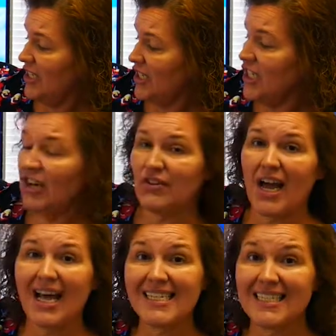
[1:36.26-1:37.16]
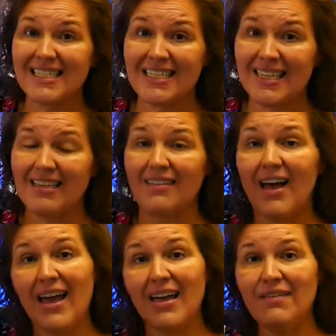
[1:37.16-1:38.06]
shall not see
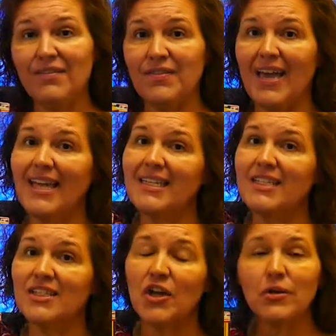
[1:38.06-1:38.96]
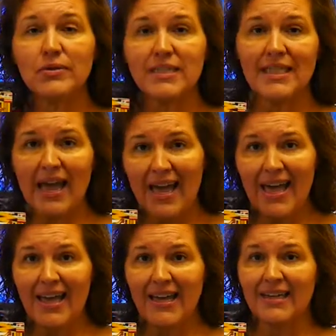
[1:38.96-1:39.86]
life? That is so
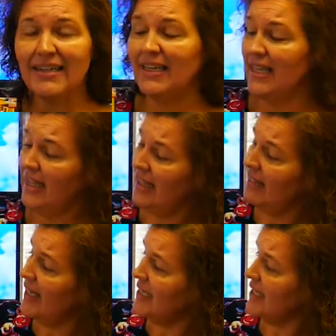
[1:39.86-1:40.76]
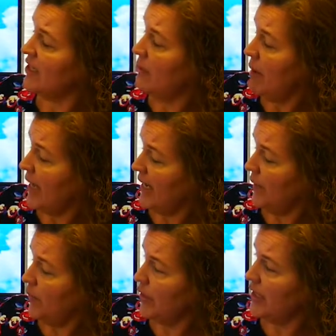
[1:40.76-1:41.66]
sad that
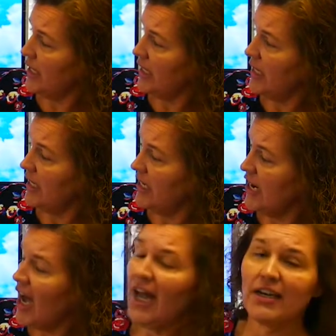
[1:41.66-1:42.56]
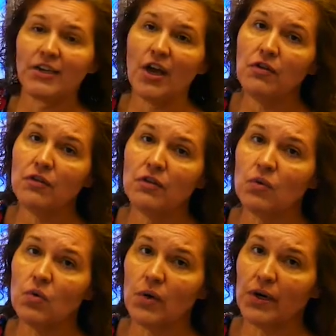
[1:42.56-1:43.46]
somebody would not know the
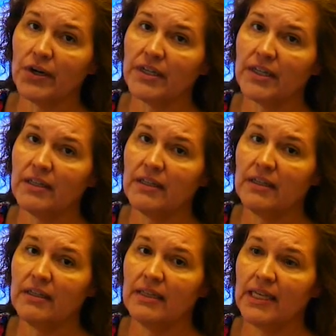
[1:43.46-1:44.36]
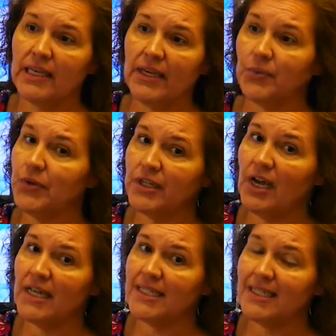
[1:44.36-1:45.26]
Lord and would
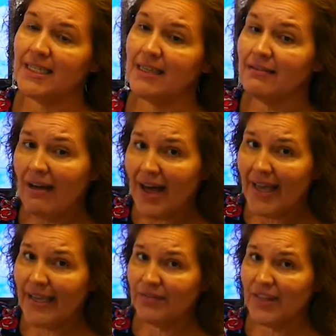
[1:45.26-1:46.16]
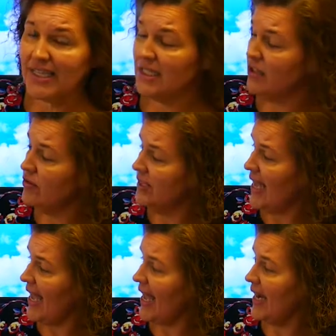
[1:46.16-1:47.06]
not see life. That's so
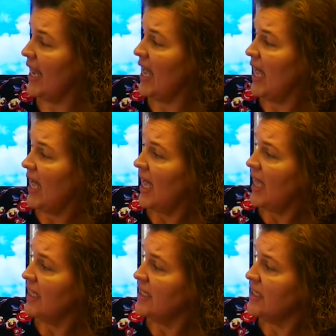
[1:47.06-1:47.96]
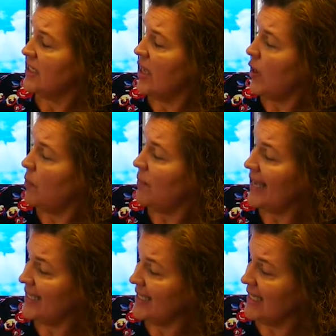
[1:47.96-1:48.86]
sad. So
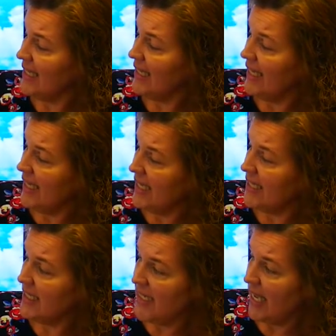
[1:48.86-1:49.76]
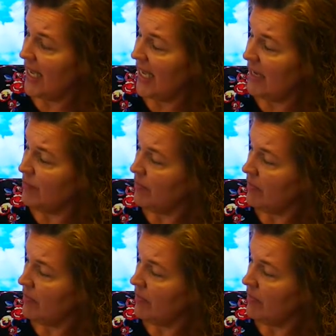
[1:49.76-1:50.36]
basically it's saying,